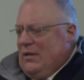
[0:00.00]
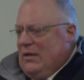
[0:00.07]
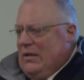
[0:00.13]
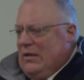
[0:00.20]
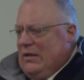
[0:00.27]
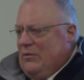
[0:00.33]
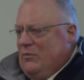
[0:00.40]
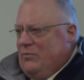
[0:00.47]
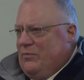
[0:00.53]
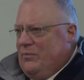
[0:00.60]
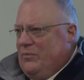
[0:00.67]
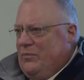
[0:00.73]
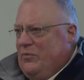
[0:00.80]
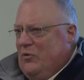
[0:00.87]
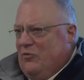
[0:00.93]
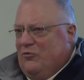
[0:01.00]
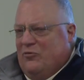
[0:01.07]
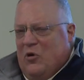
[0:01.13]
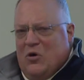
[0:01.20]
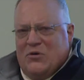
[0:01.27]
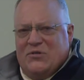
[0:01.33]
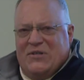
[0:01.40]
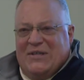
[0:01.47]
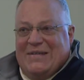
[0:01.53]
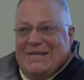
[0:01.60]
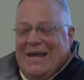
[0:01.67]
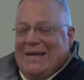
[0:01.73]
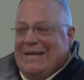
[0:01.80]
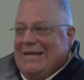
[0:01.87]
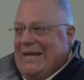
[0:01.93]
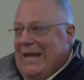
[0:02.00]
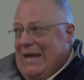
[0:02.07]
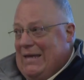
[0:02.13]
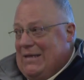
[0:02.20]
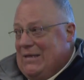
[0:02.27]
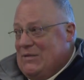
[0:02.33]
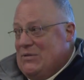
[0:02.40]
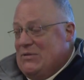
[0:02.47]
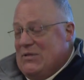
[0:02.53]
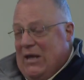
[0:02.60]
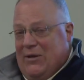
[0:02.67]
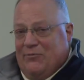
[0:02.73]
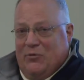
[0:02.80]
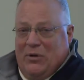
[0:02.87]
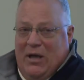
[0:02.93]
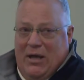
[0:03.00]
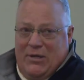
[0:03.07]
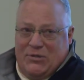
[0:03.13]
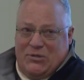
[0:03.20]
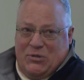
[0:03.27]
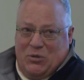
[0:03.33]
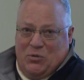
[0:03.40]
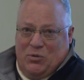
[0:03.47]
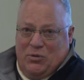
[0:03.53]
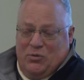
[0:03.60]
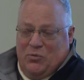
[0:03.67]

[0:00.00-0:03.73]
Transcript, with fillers: Uh, the first dedicated Sanford High School